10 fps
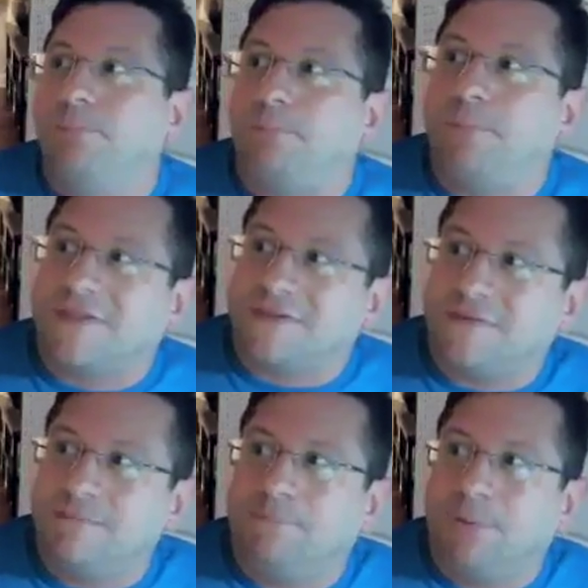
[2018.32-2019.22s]
But
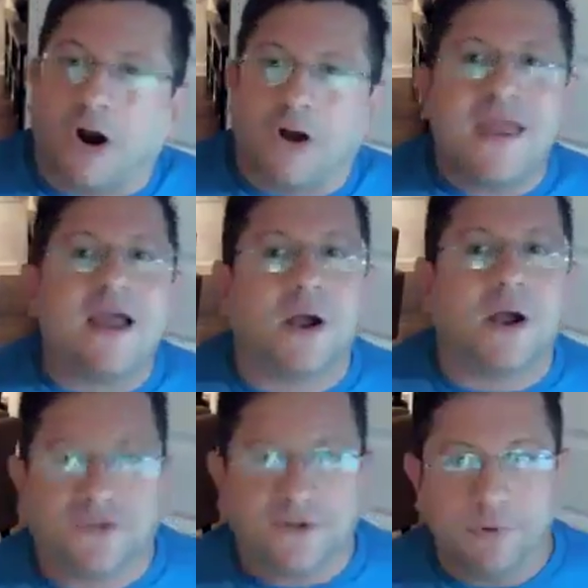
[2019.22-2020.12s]
are they a
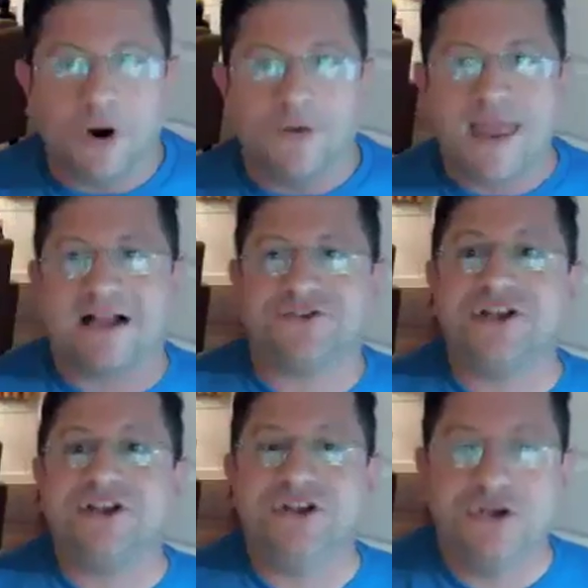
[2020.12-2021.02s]
customer? Are they
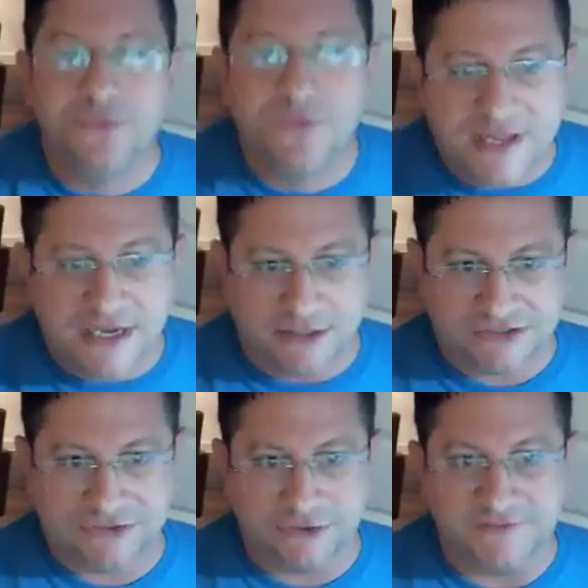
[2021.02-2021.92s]
actually using our
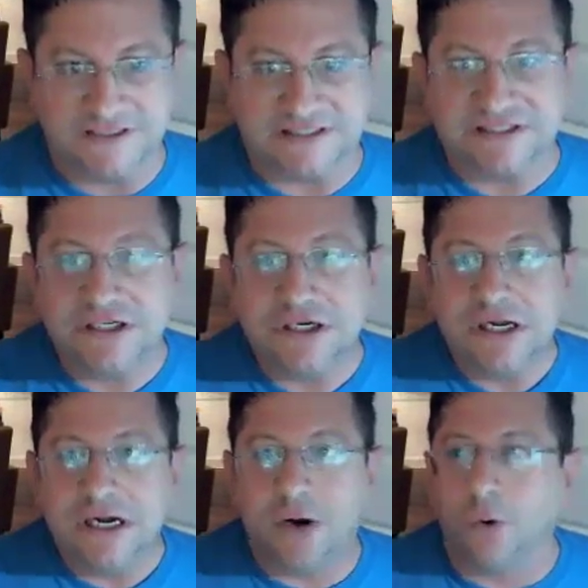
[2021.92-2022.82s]
service?
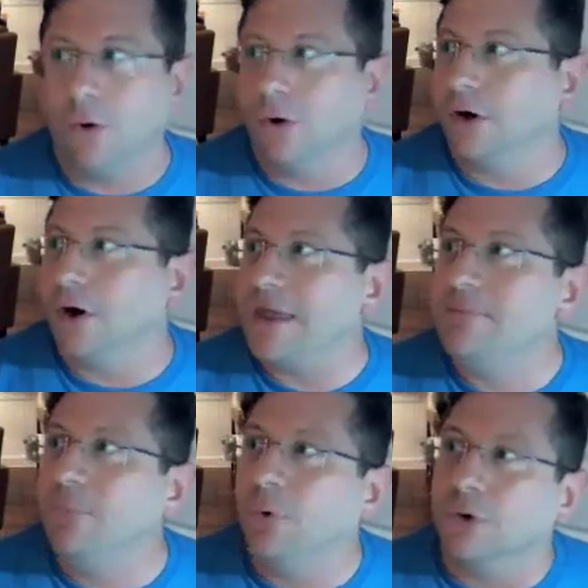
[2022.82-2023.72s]
Or are they
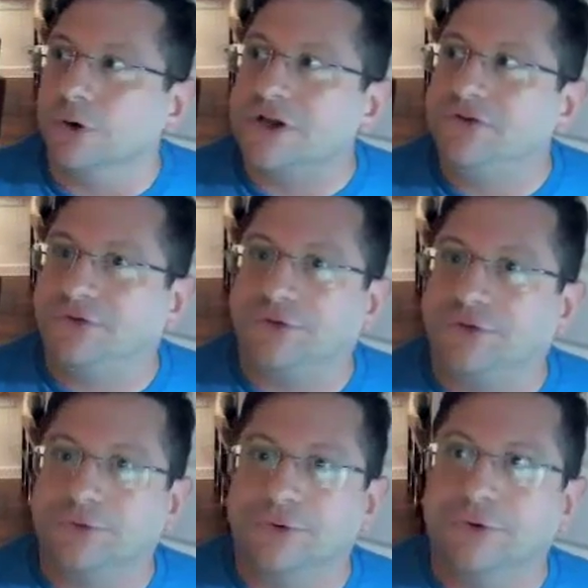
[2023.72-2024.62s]
more
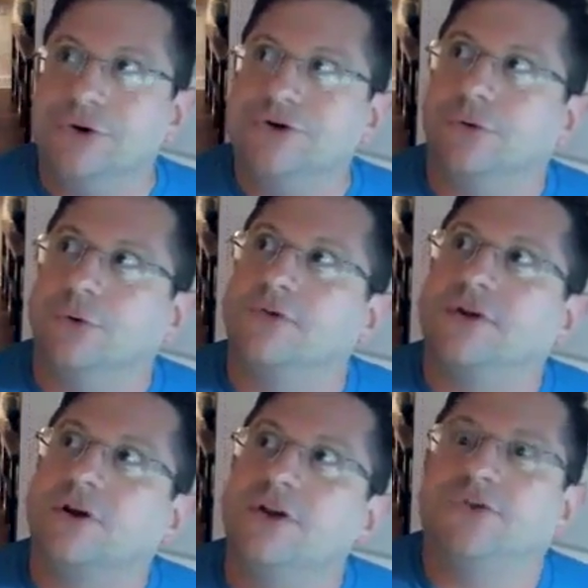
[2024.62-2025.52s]
concerned, or is
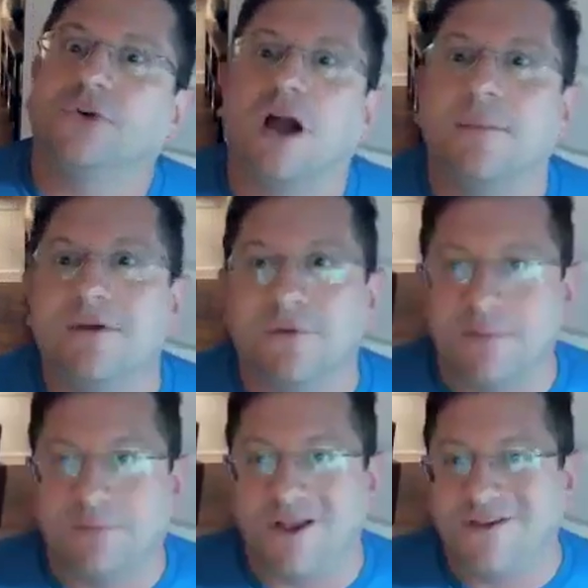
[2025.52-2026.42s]
their concern coming from a
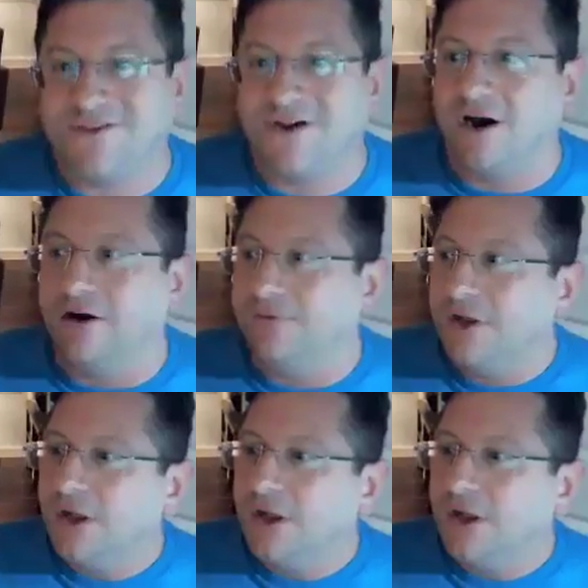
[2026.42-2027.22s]
place of